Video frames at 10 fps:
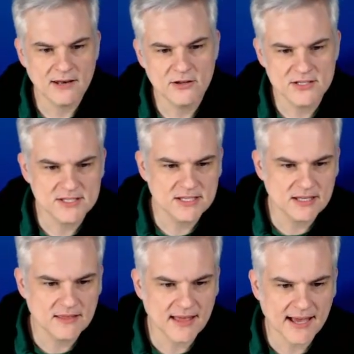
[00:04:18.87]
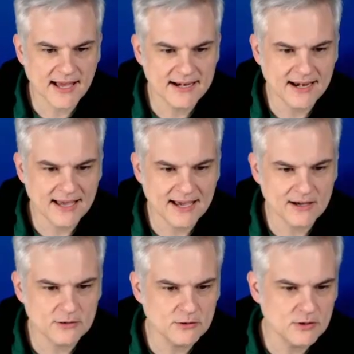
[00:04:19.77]
And you can see that
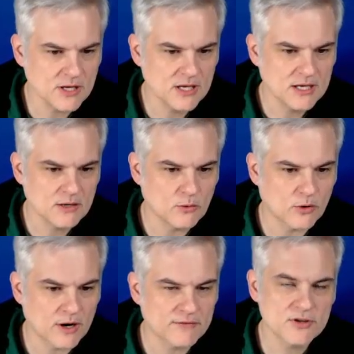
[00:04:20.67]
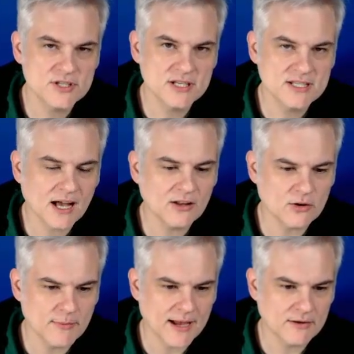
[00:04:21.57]
now wherever you see a
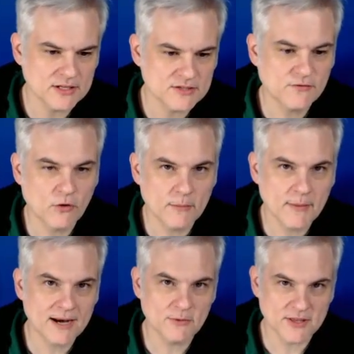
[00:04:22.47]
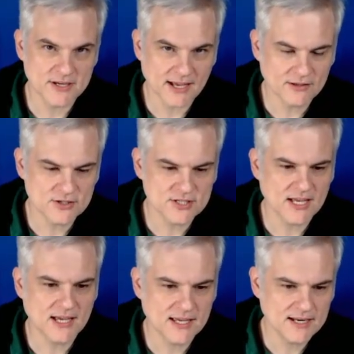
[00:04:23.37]
dollar amount, it's formatted with a
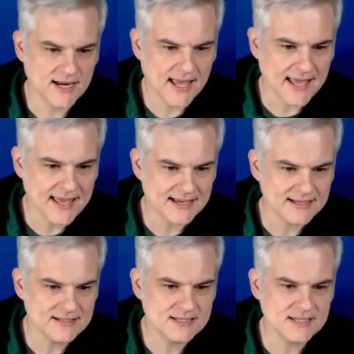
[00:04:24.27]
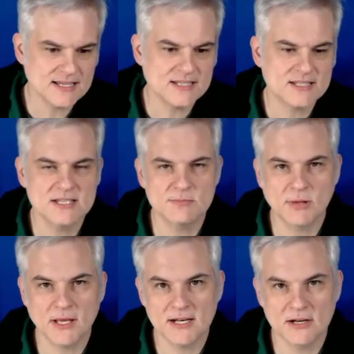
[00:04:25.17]
$sign, and it's
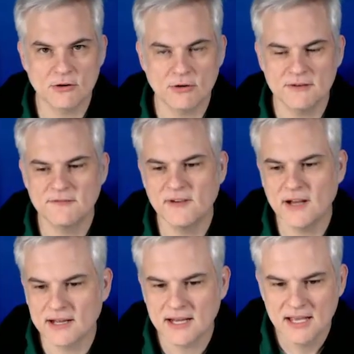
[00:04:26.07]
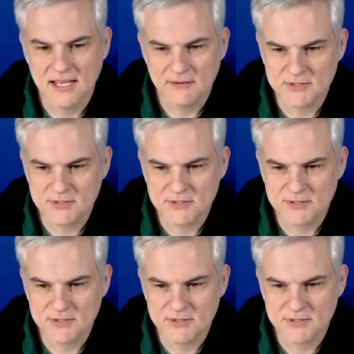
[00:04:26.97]
displayed in a green font.